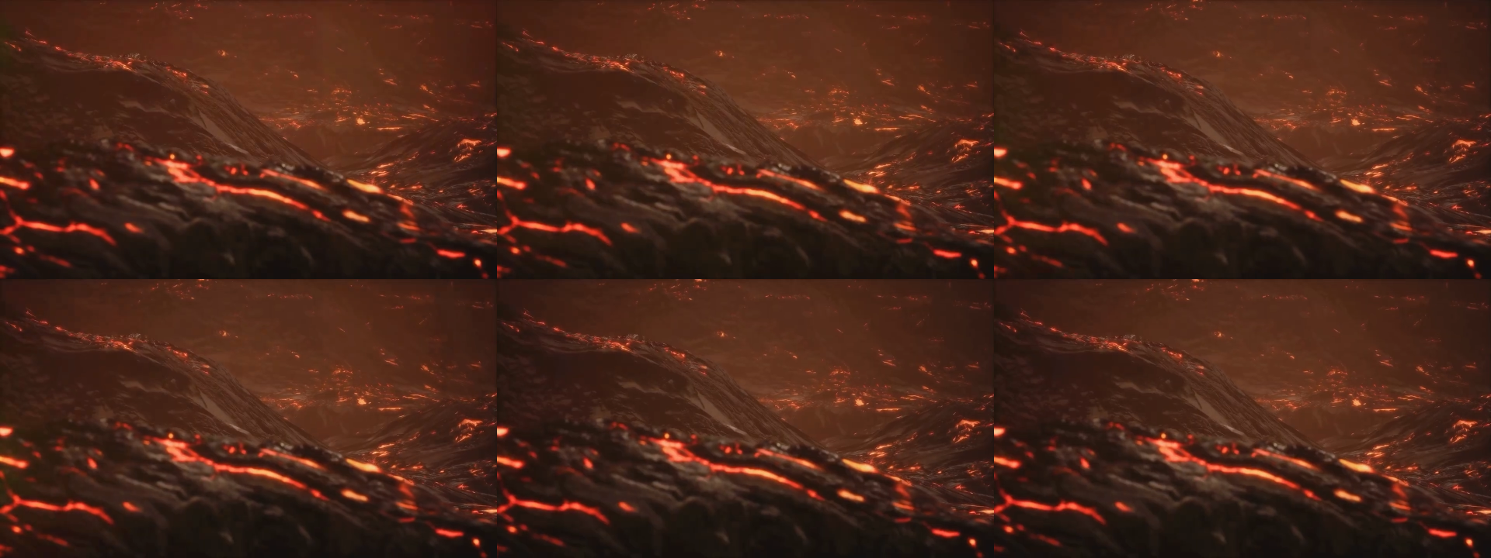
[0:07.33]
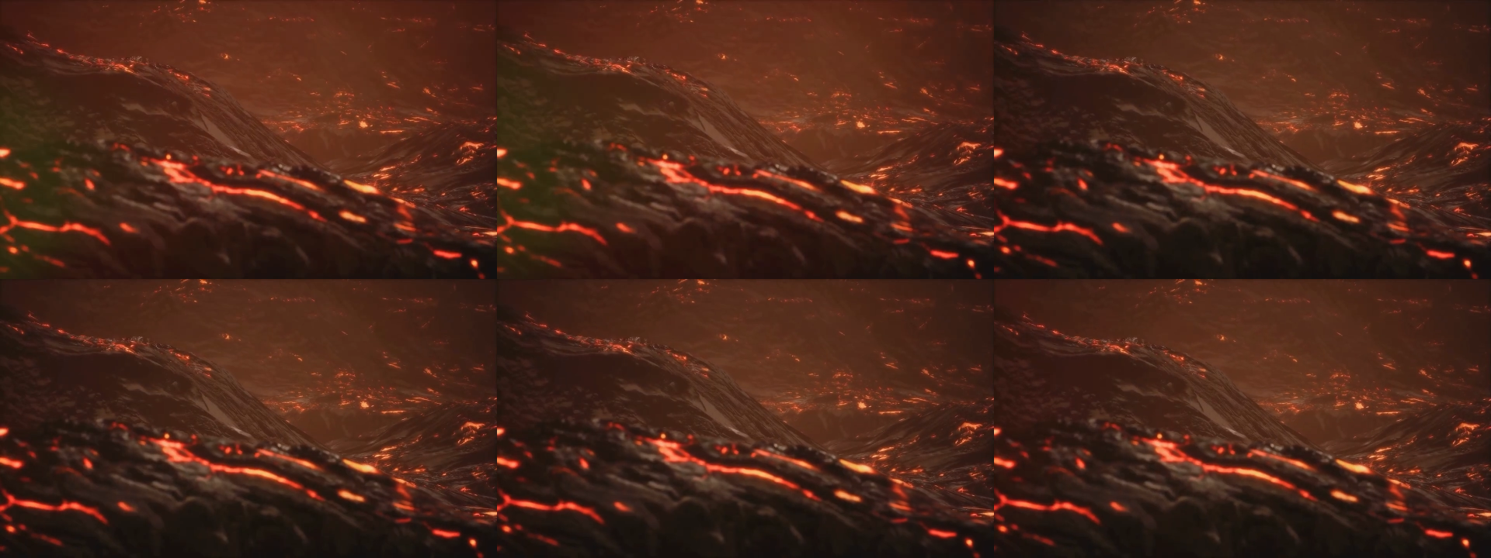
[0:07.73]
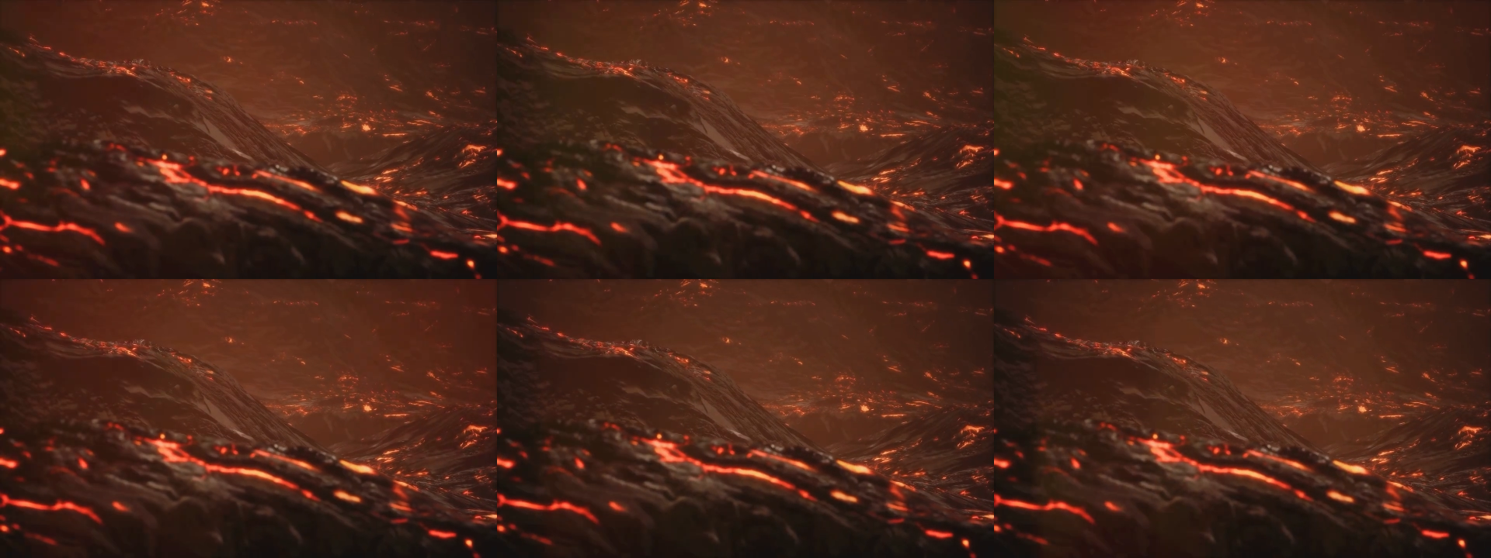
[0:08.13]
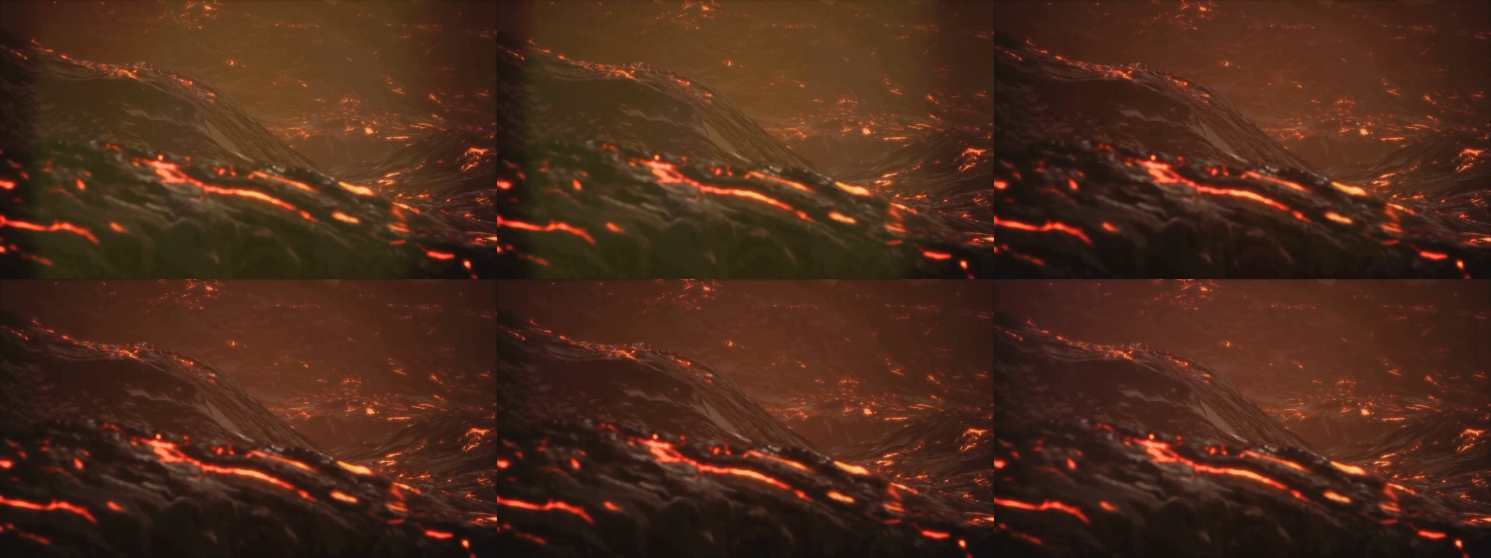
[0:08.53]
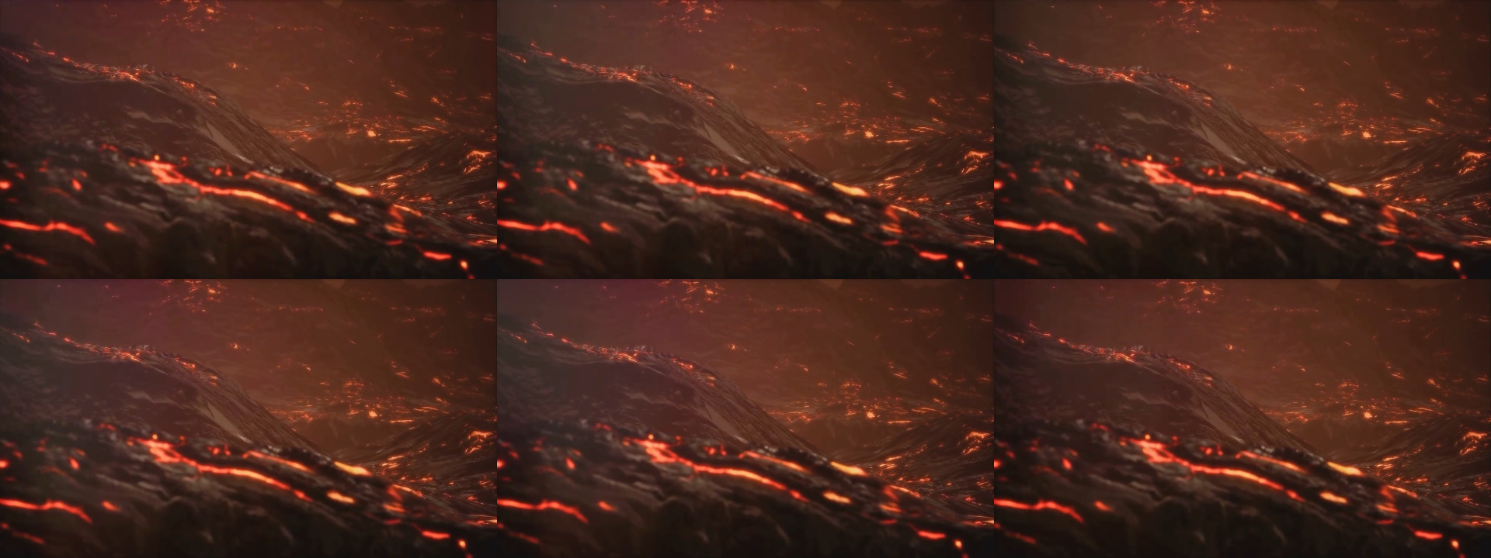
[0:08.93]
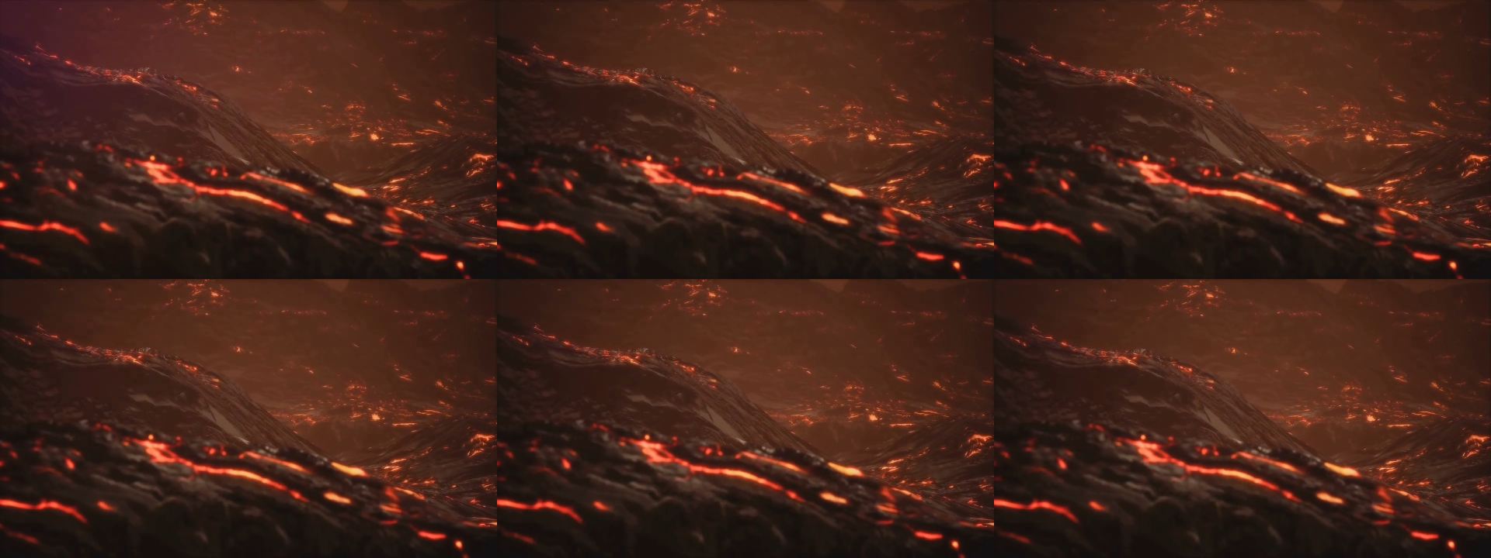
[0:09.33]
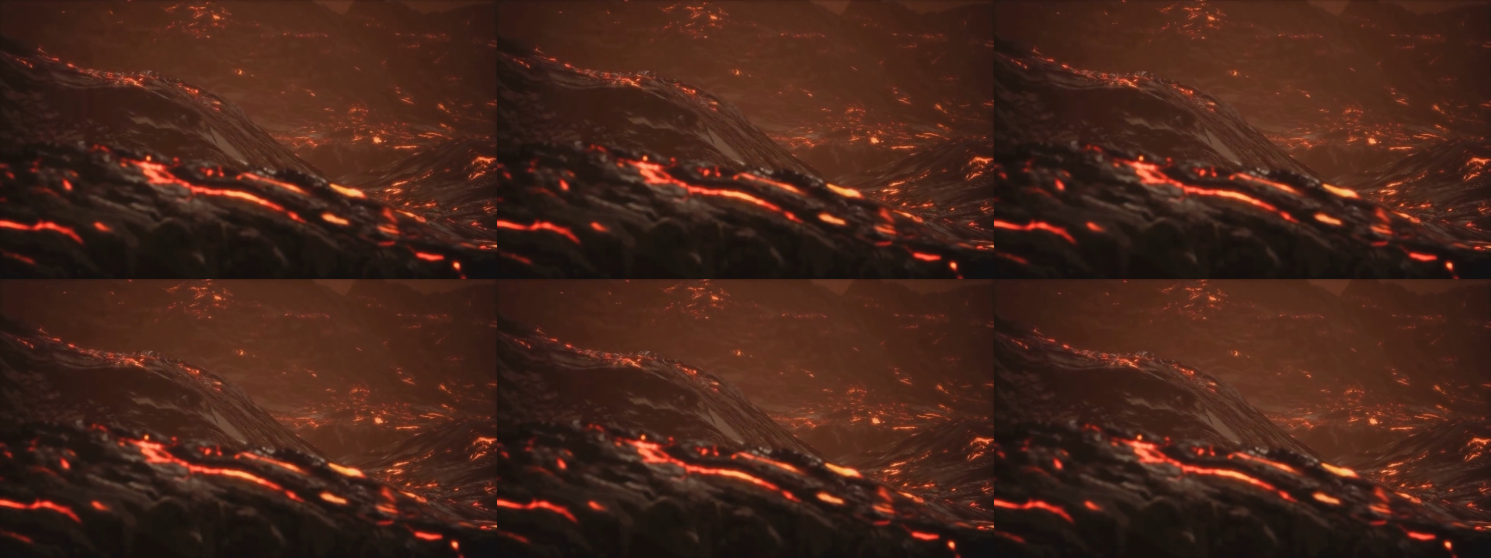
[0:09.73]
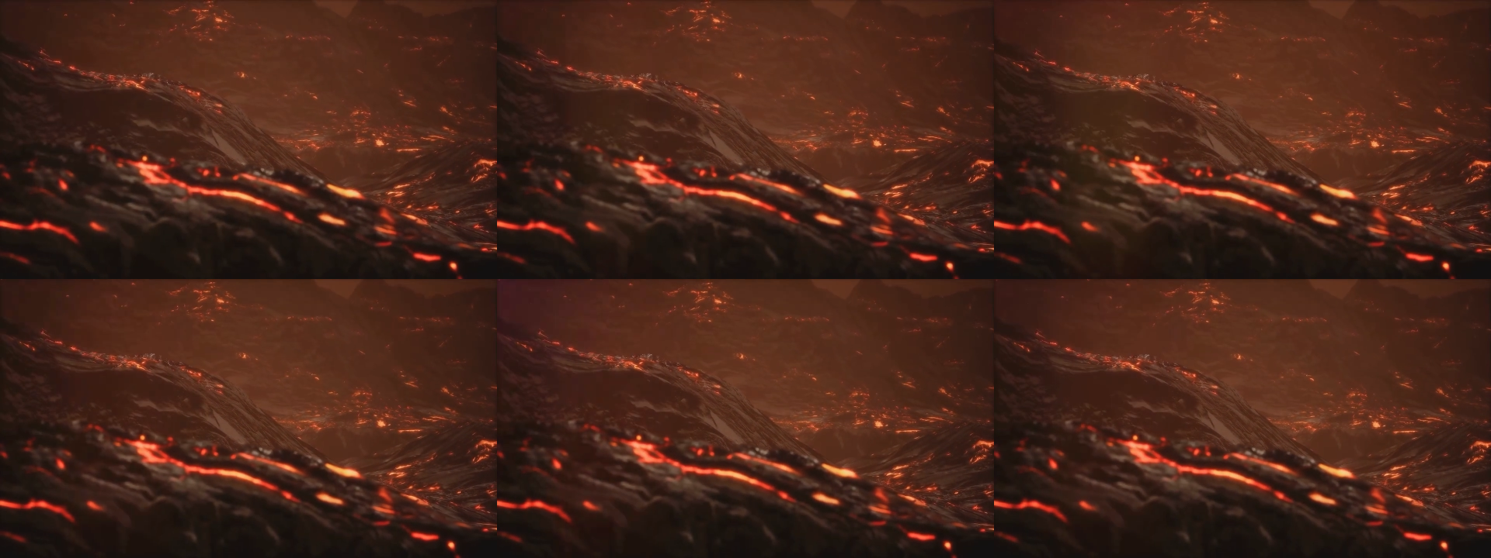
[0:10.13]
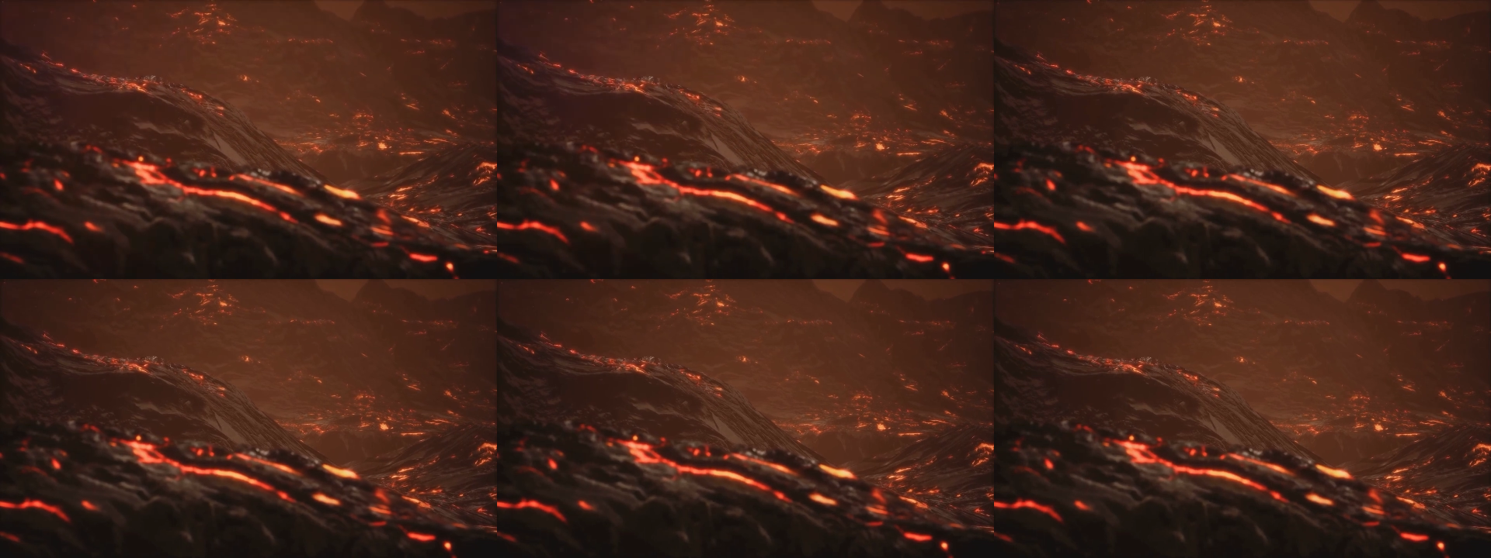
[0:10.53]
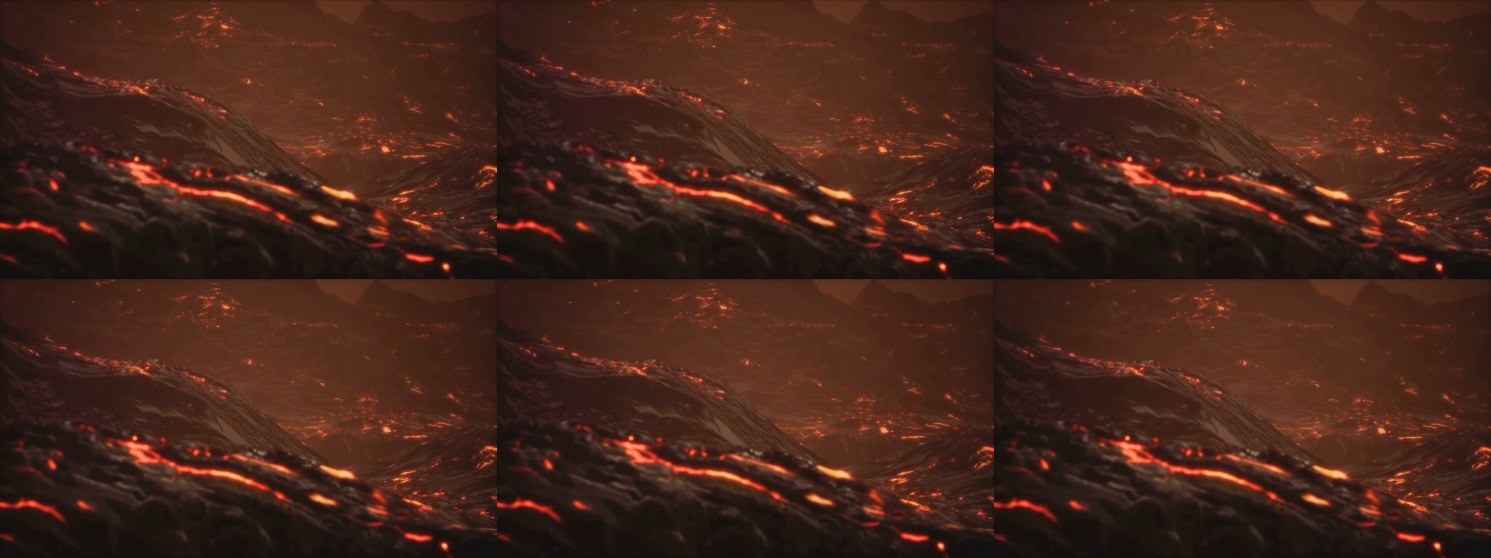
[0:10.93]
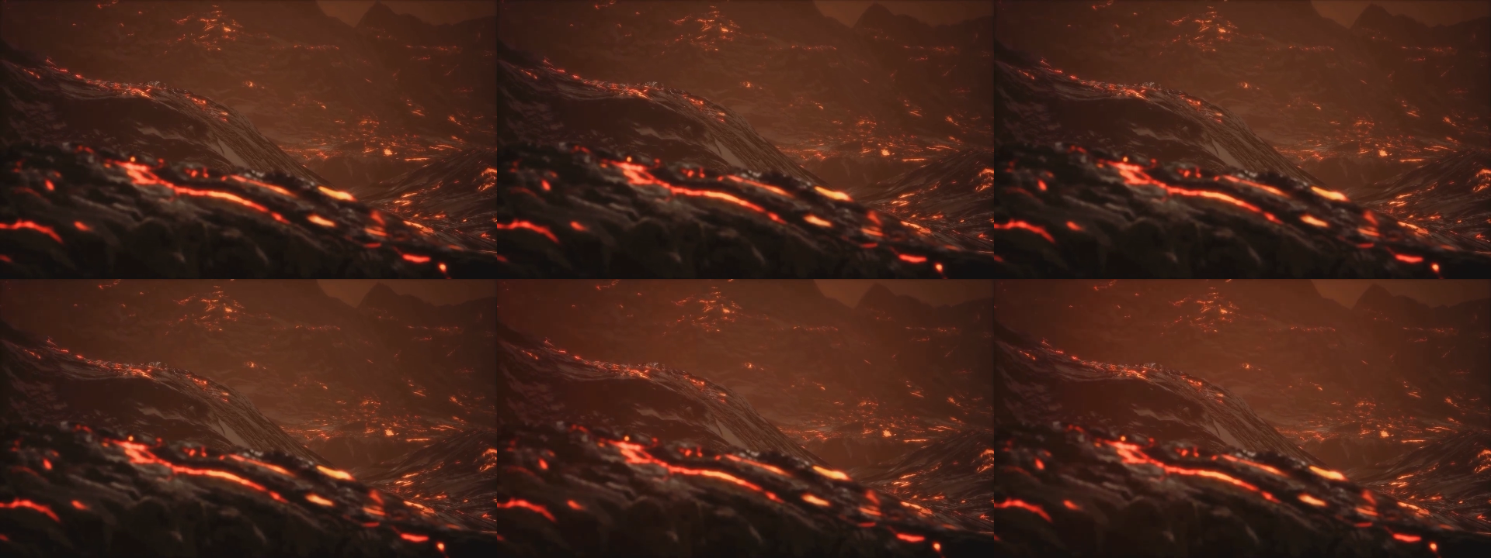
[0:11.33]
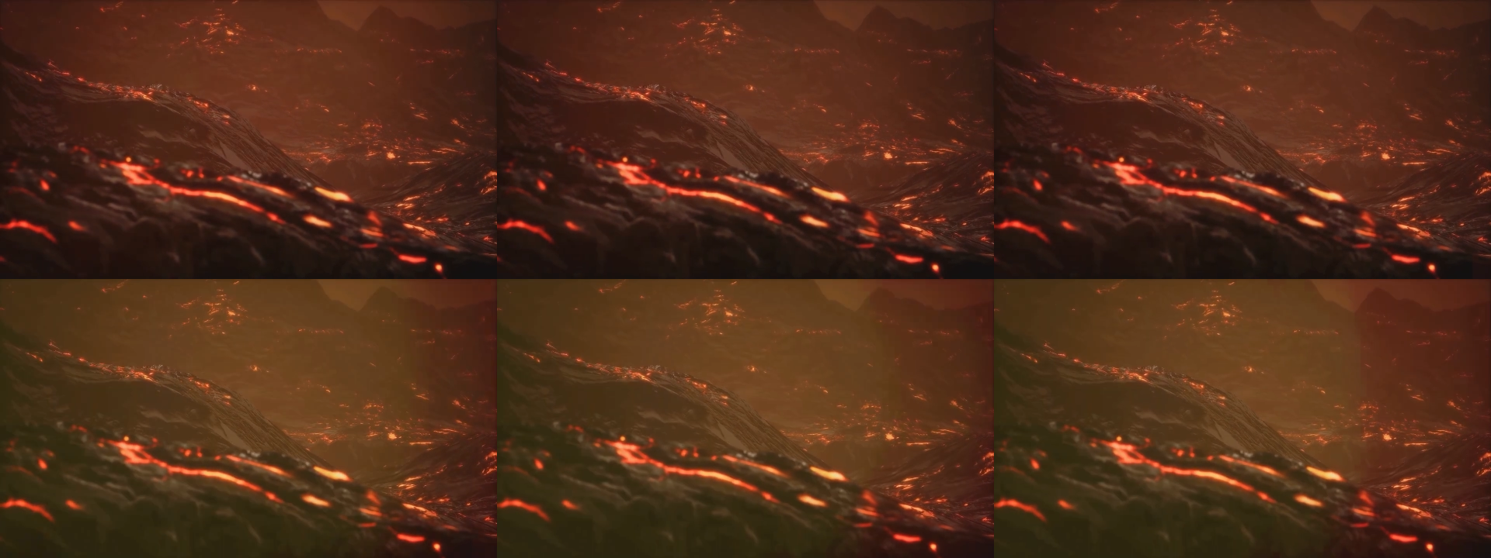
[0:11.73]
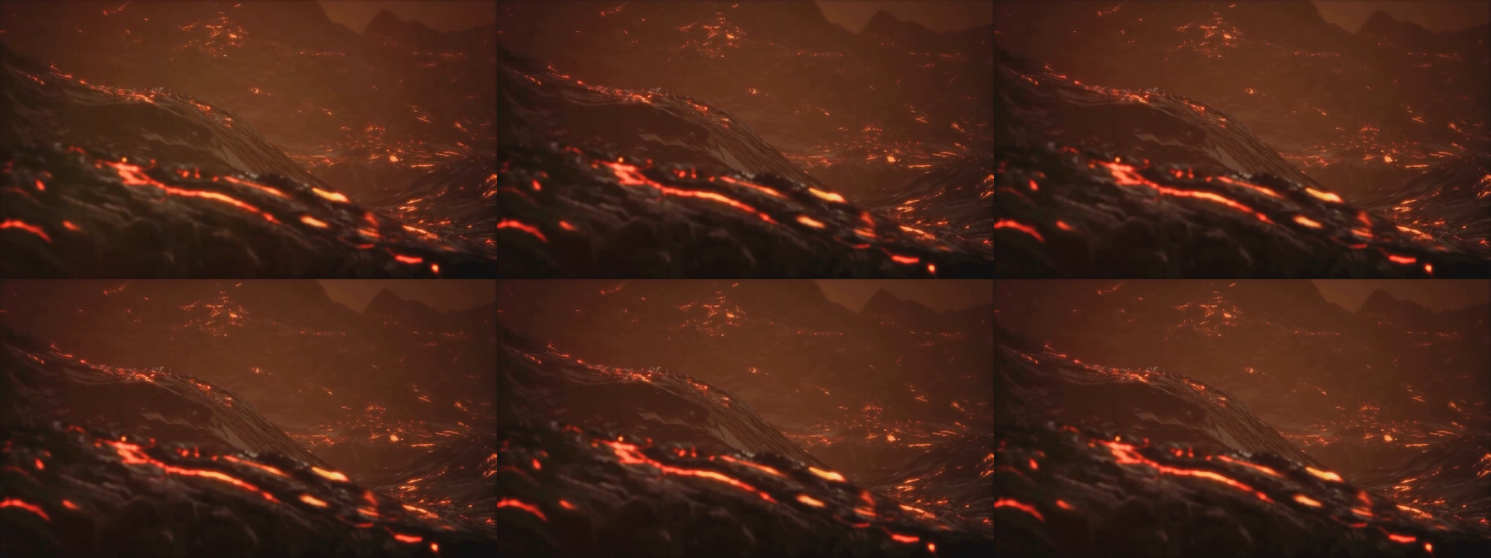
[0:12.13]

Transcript: No face is visible, so there are no lips to read.